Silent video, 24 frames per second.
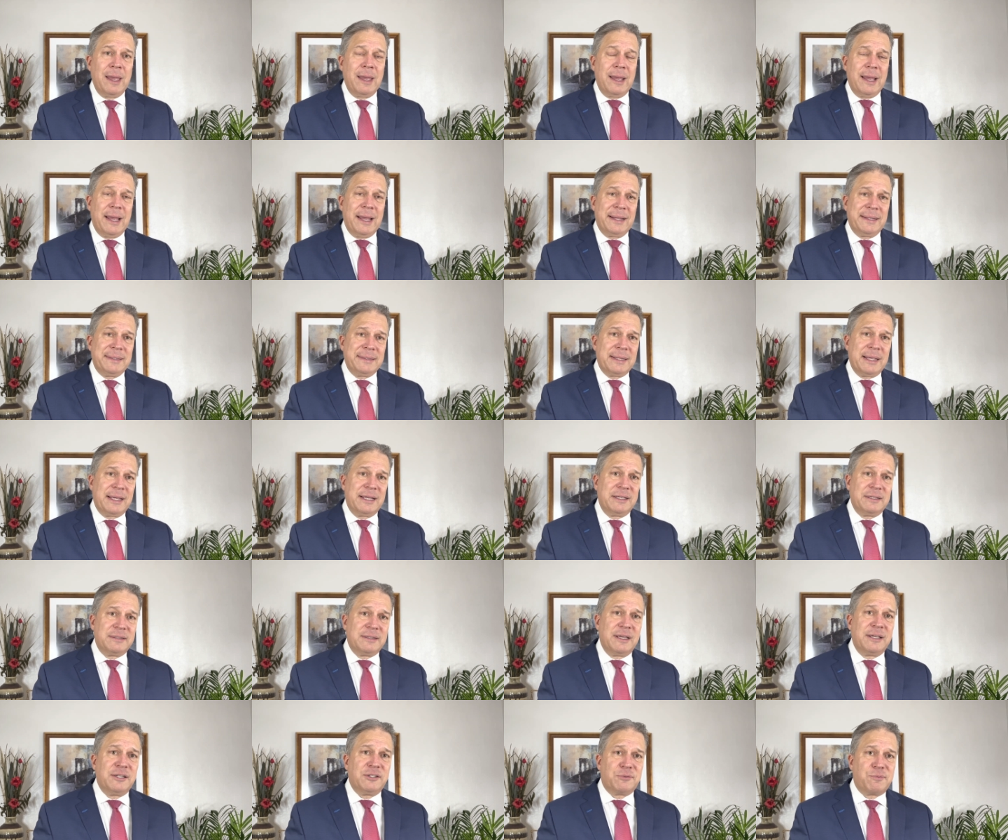and
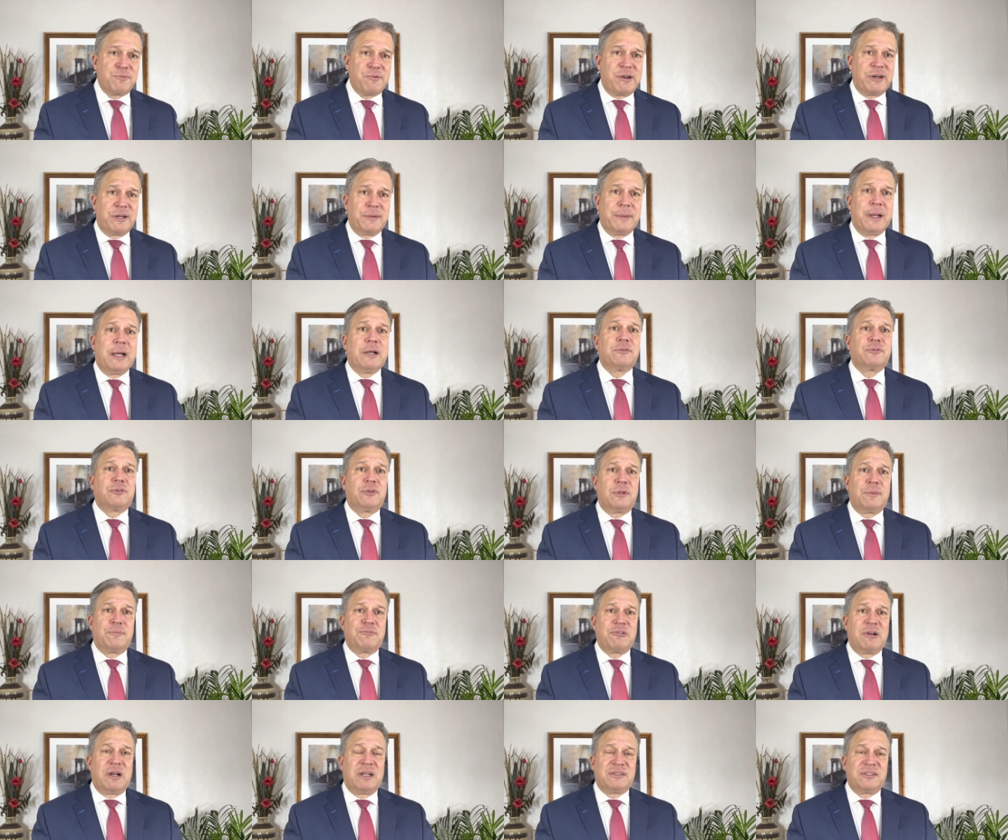they spread them out. So the
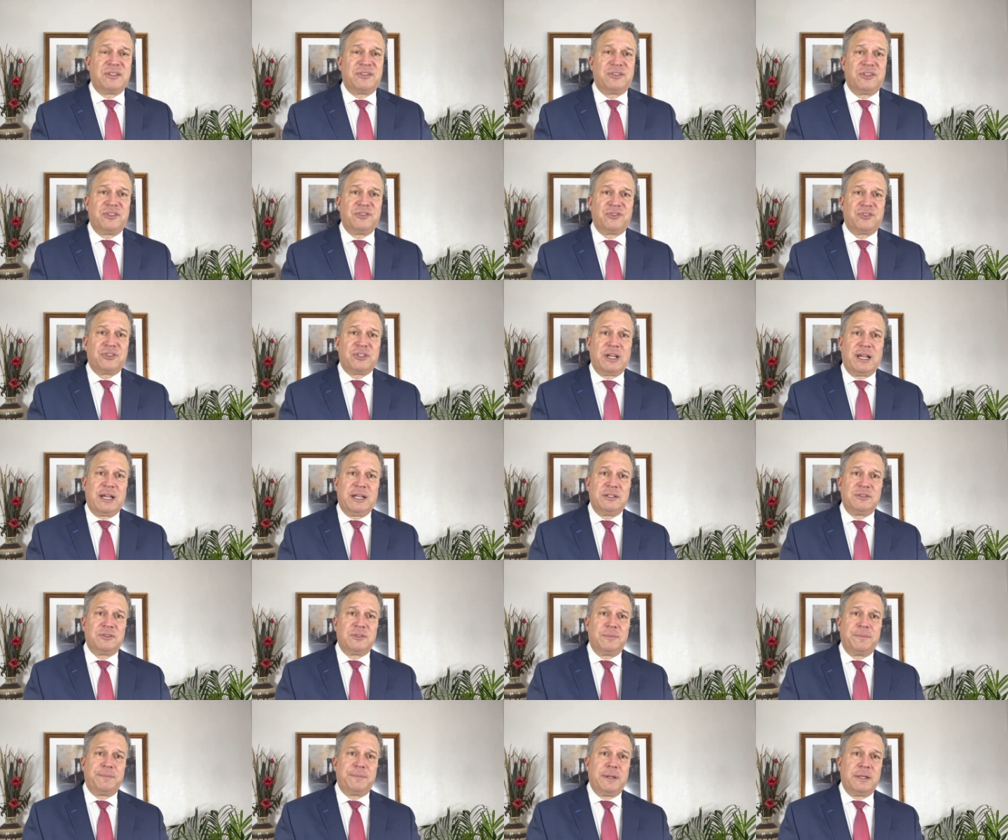process has changed
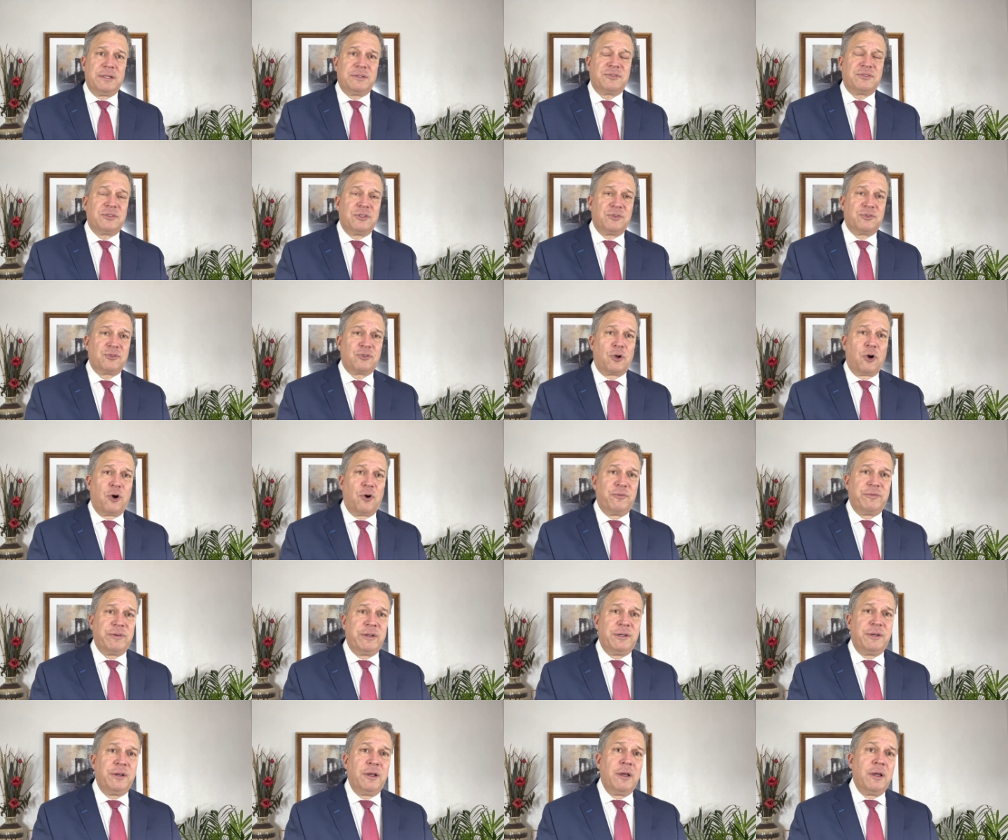a bit since
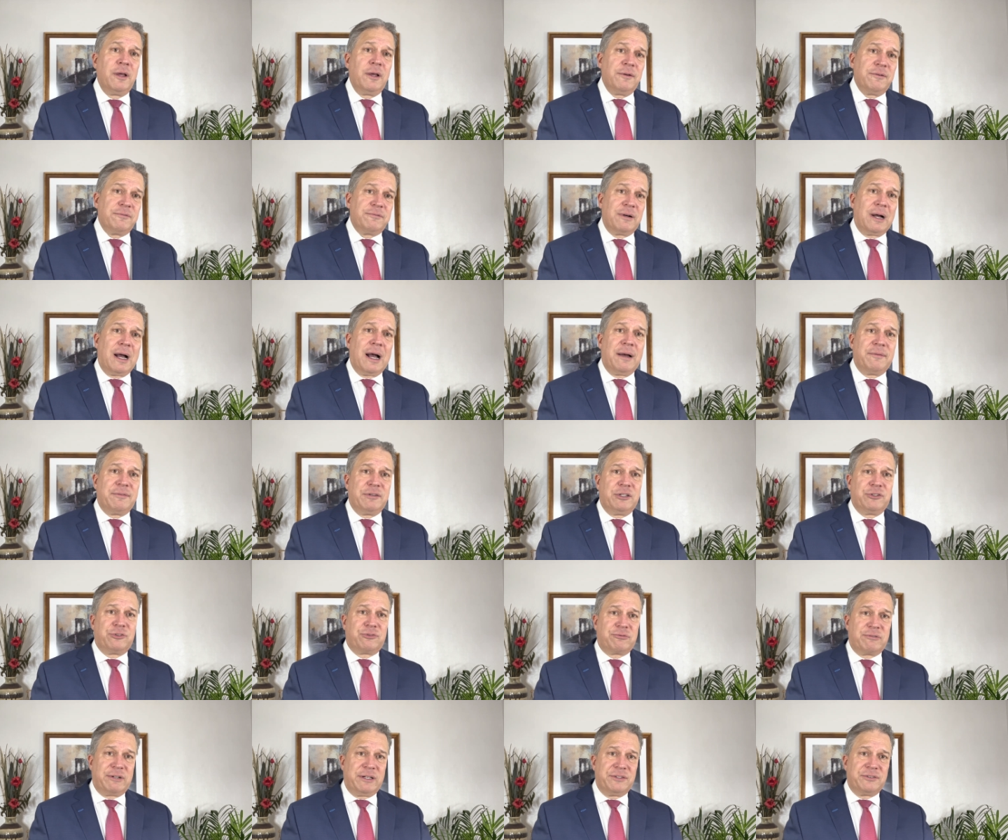COVID for
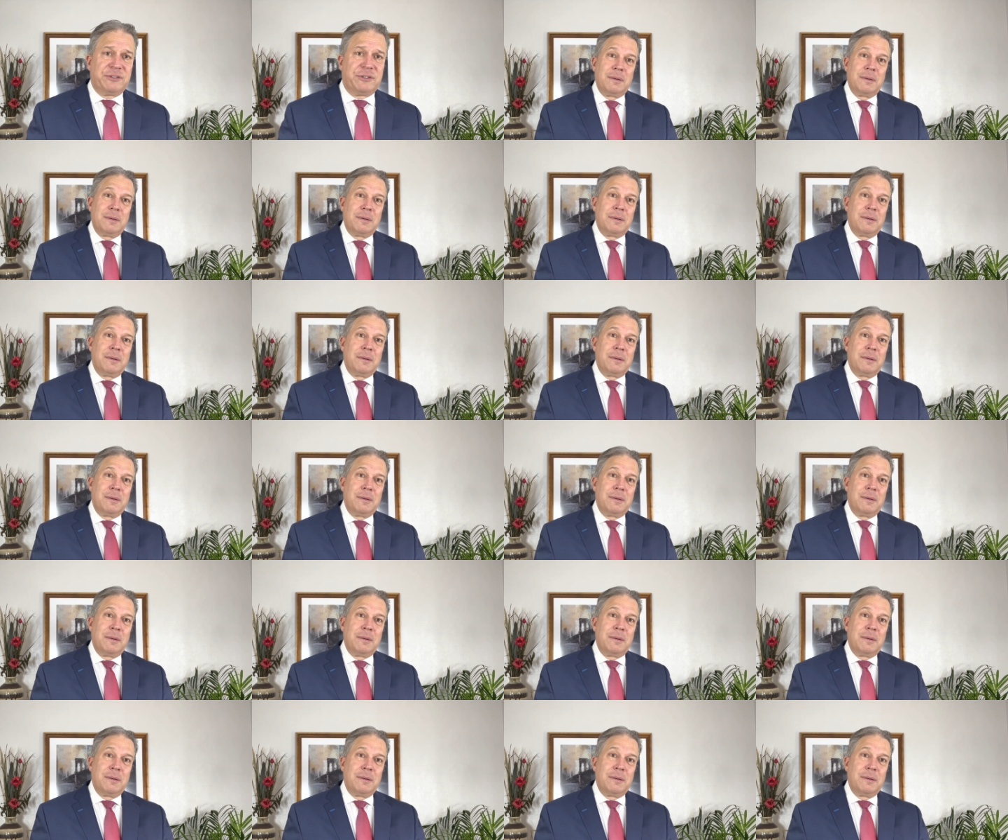obvious reasons.